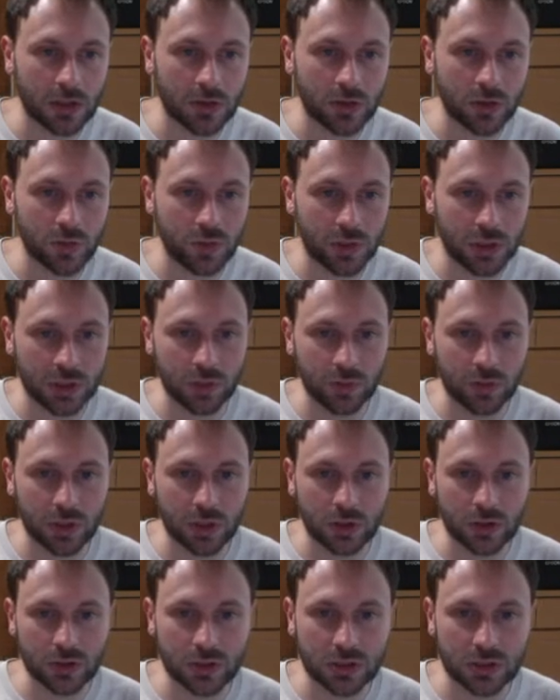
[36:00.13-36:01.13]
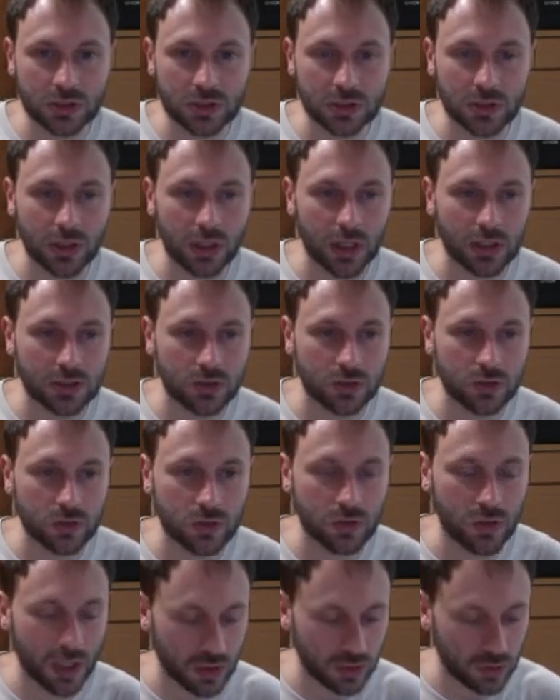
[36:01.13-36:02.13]
bit because, as you
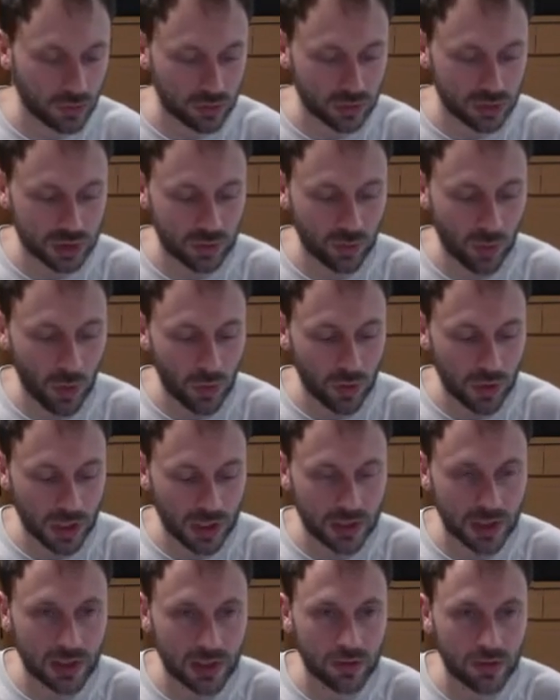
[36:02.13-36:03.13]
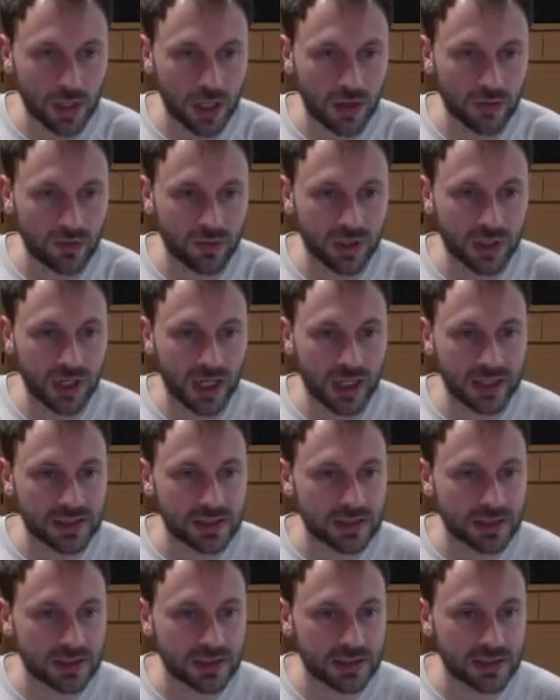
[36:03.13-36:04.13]
know, I don't smoke and I don't have
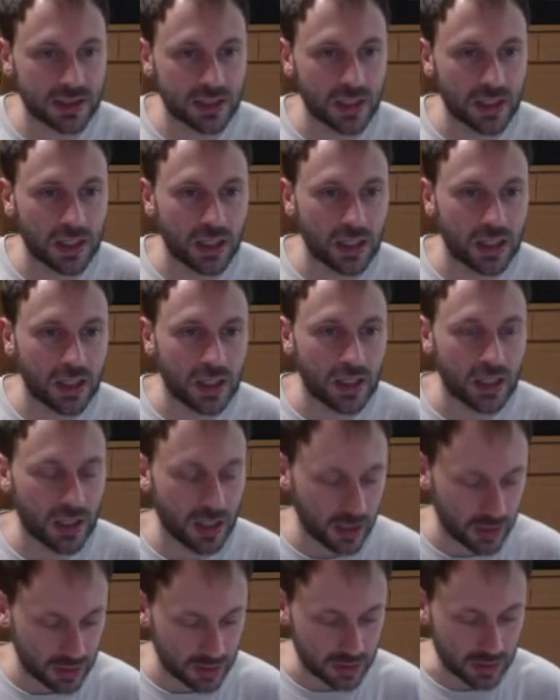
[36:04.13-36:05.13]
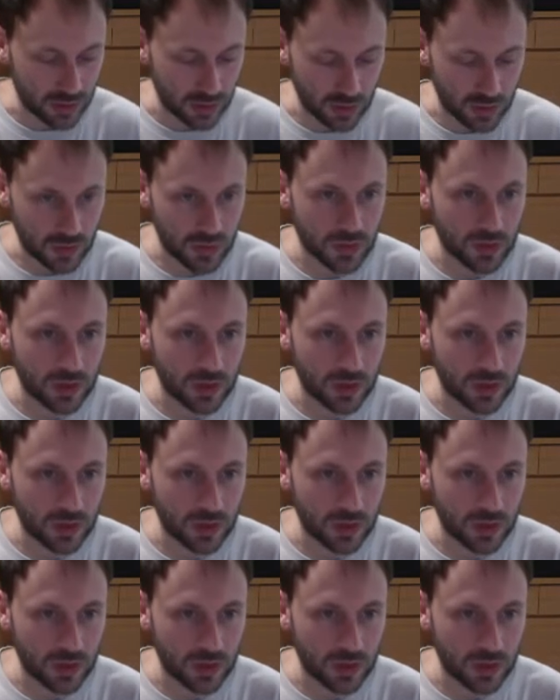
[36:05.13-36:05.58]
glasses. So